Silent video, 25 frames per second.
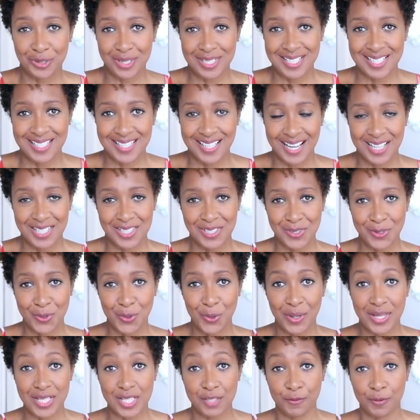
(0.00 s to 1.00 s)
dresses that I
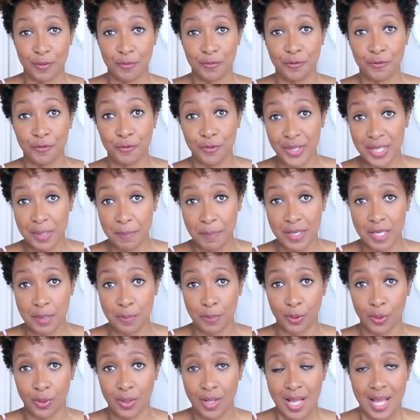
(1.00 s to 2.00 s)
saw is from Free
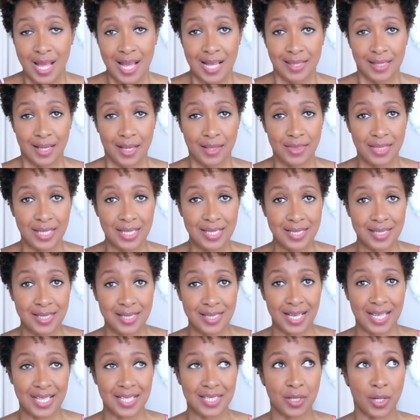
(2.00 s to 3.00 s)
People. Now
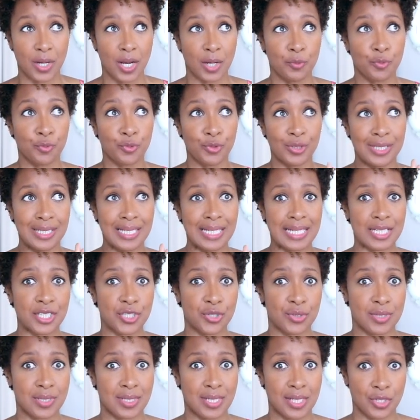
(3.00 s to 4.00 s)
this is a really
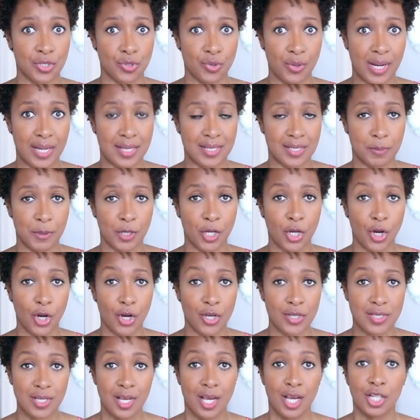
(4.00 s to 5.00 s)
interesting dress
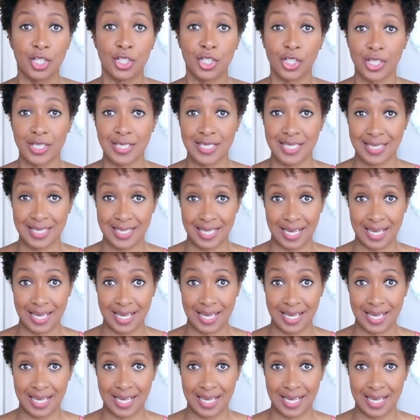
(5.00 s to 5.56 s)
because look at it